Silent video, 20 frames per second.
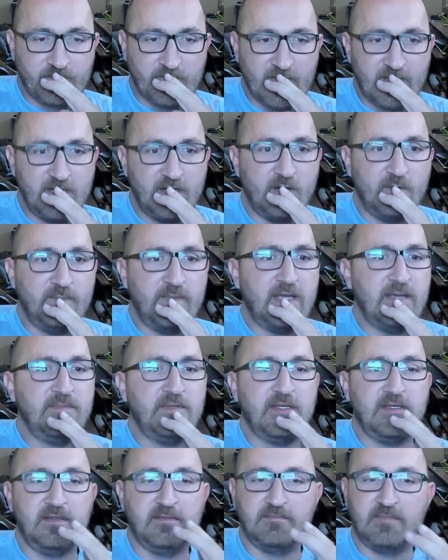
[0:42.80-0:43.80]
you know
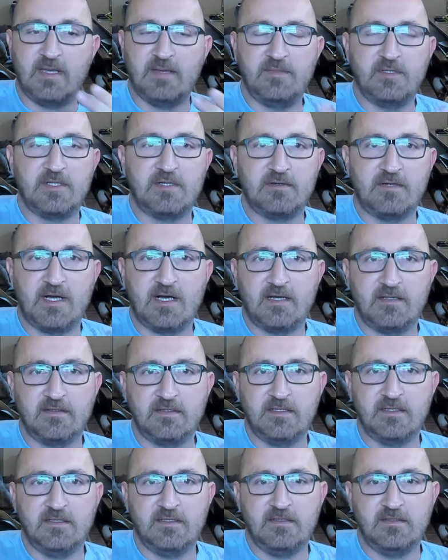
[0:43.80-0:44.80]
maybe maybe they're not
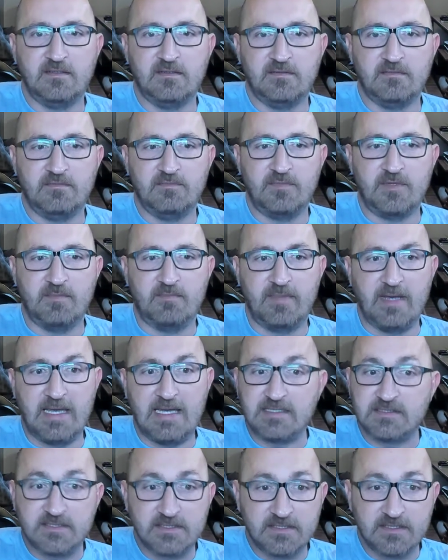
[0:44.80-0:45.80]
the the
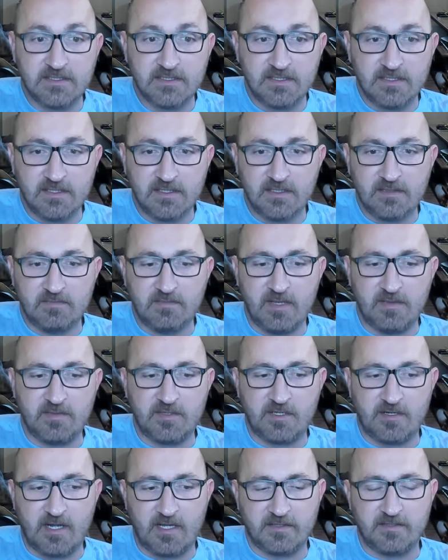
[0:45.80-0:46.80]
best, maybe
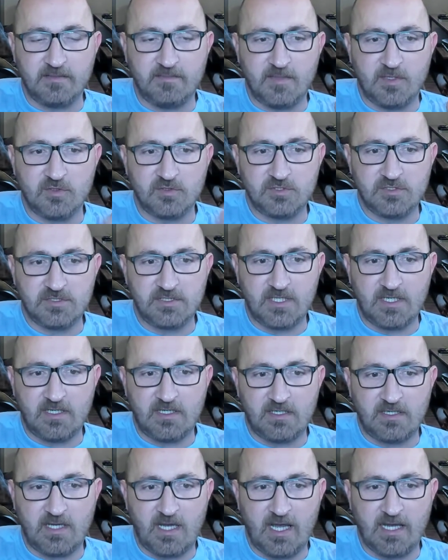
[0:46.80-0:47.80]
they're not the most
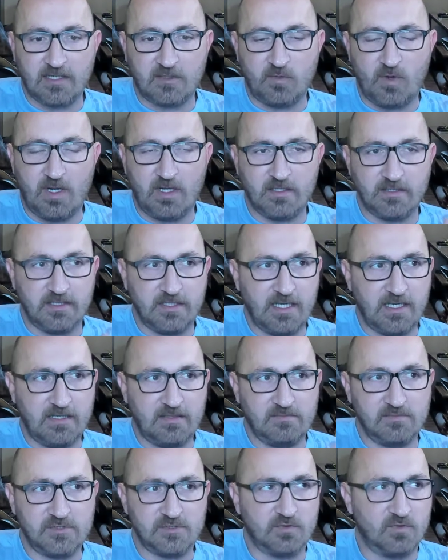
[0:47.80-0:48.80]
uh, high quality
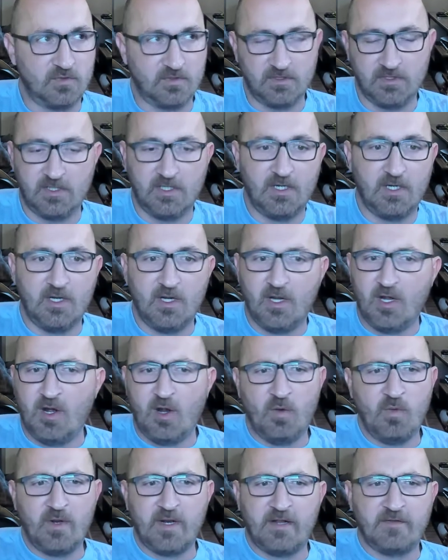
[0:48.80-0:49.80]
games or,
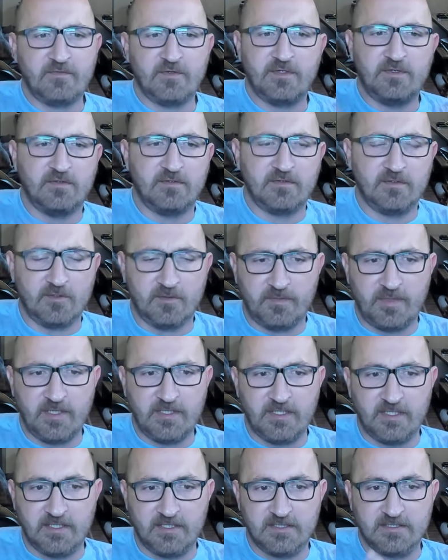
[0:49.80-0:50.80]
or whatever your your
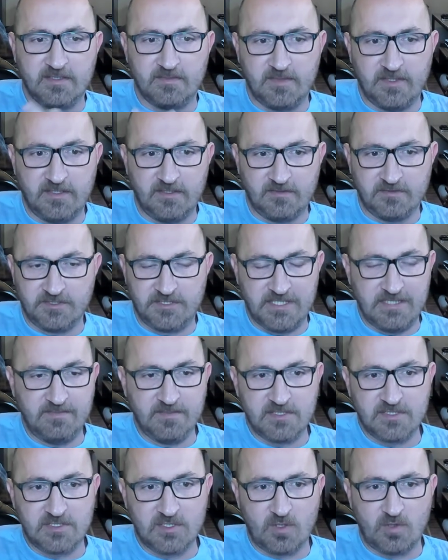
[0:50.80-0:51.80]
opinion is. I mean, there's
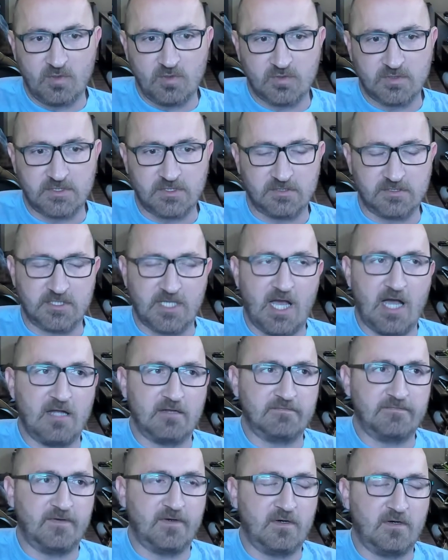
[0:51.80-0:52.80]
Demon Souls, there's
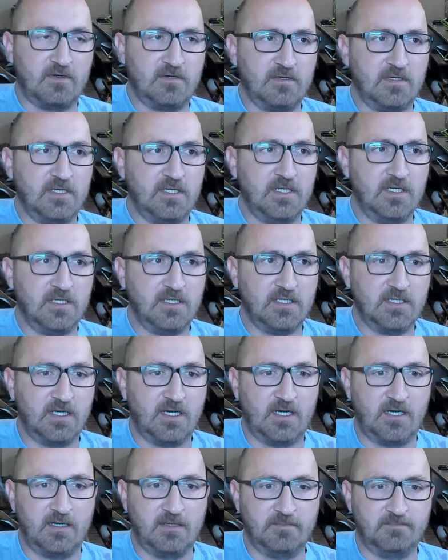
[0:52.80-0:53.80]
Godfall.
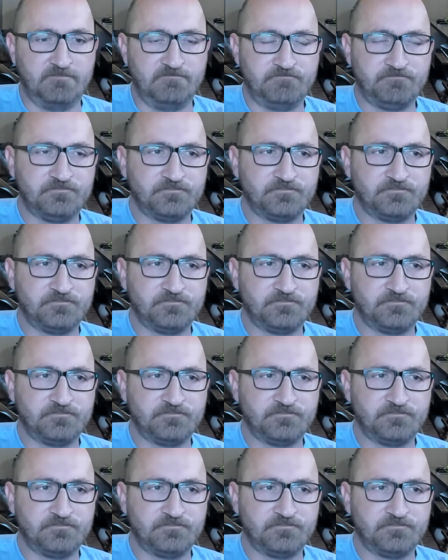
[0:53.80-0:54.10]
Um,